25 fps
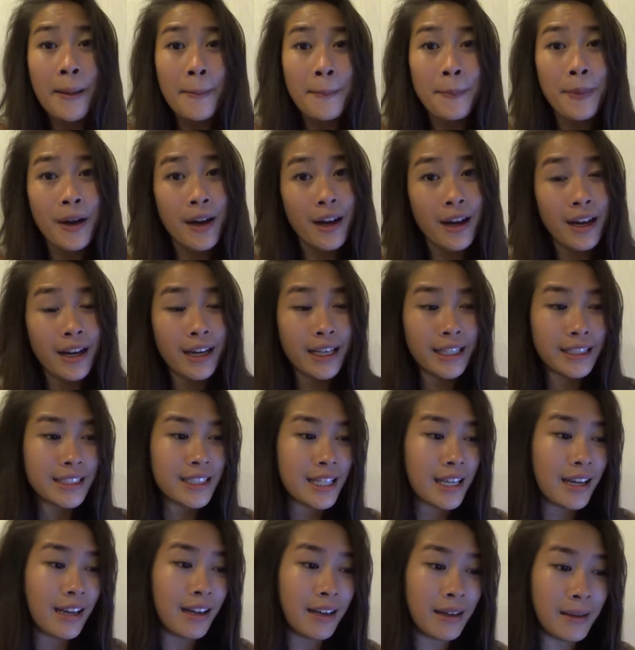But
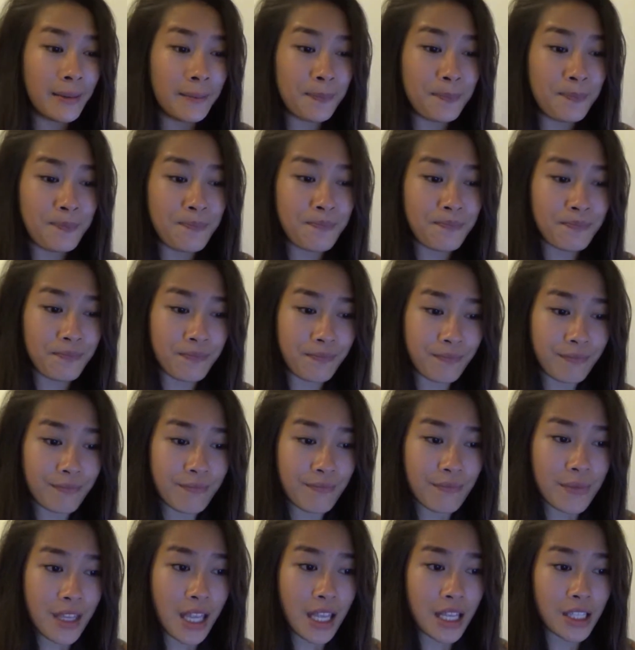um,
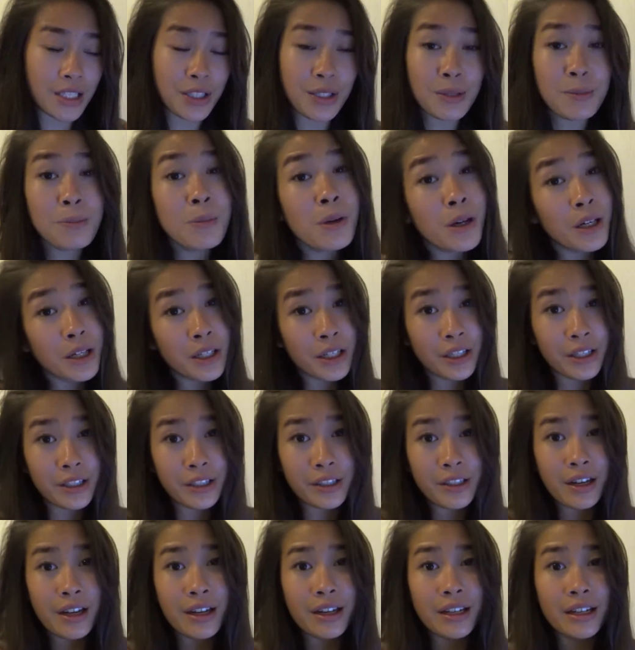
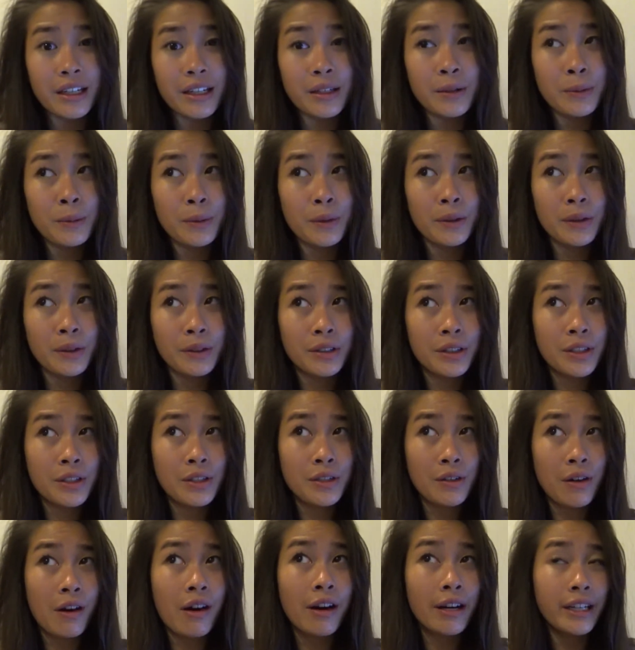tomorrow I will
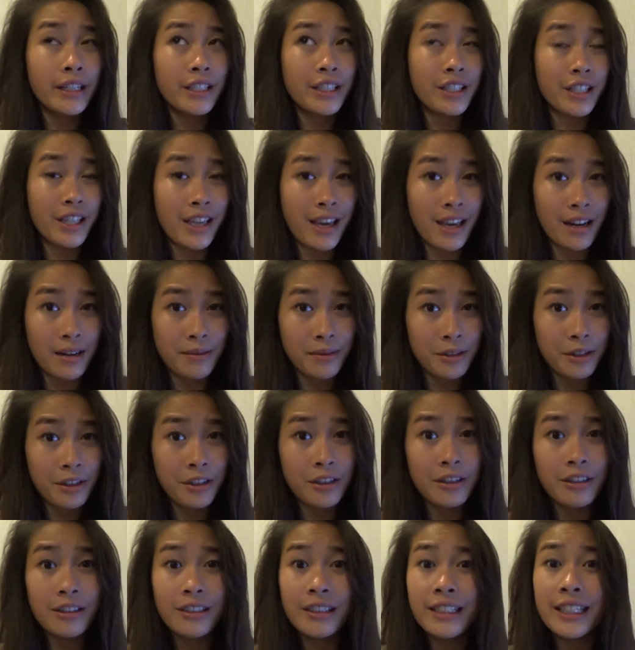try to get up
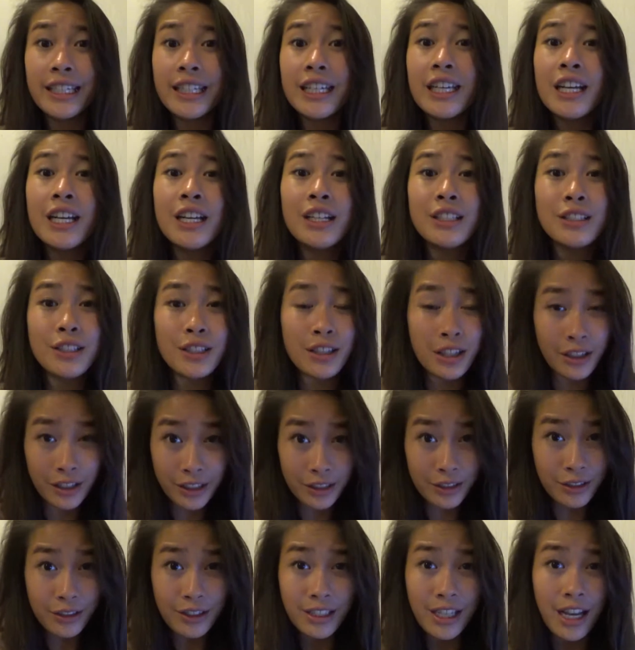early to go
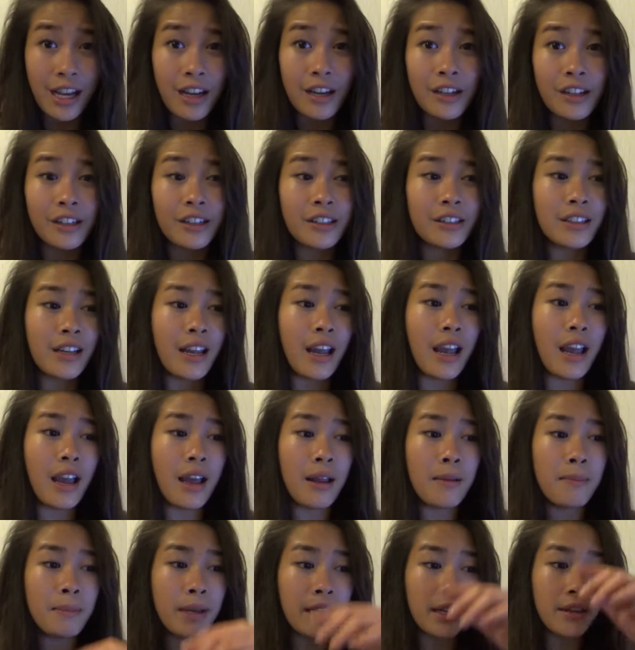into town
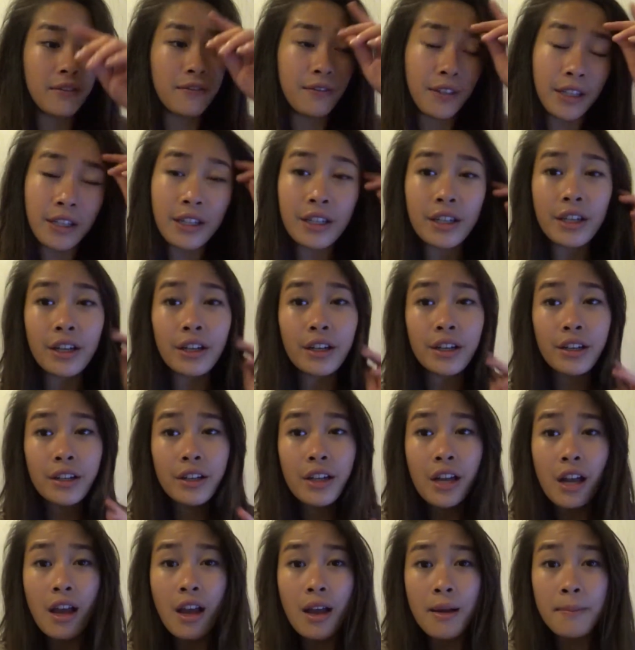and make a video.
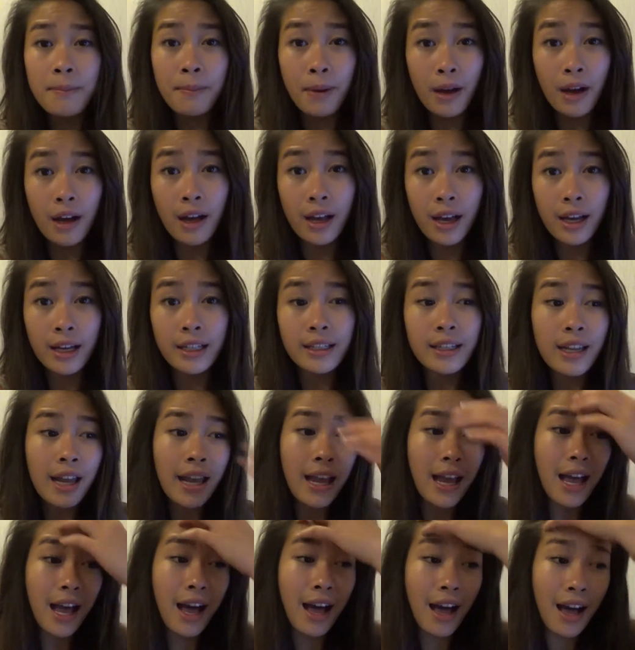But
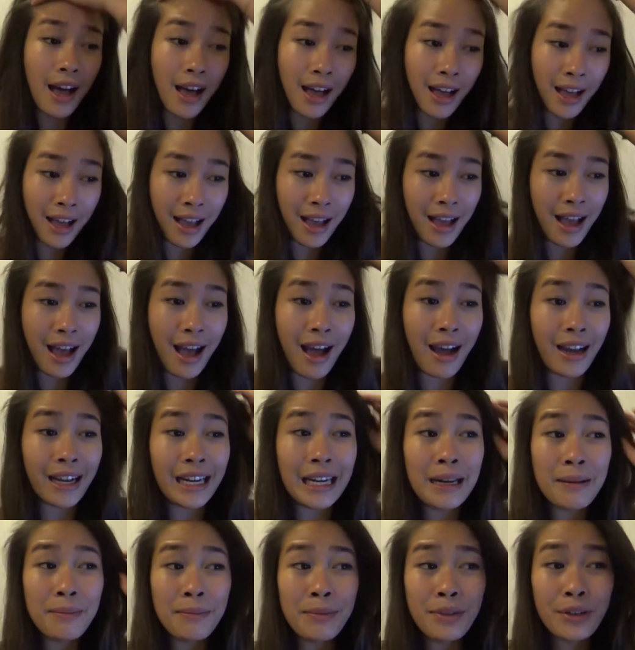uh, I
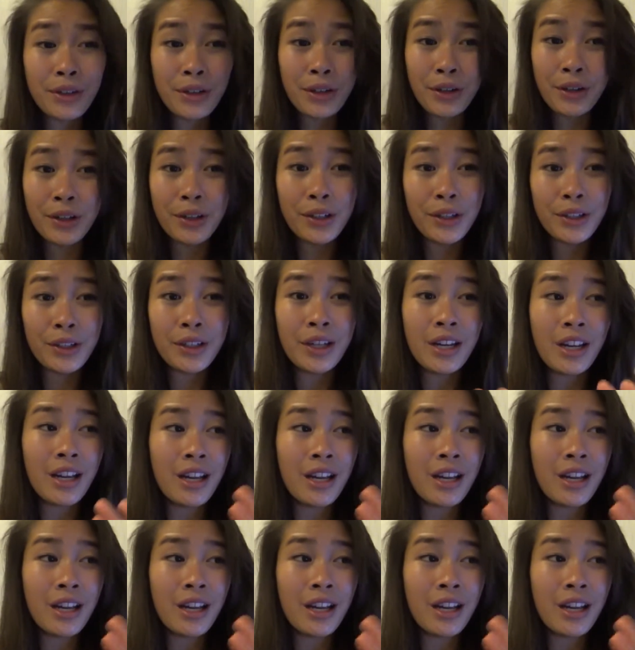am no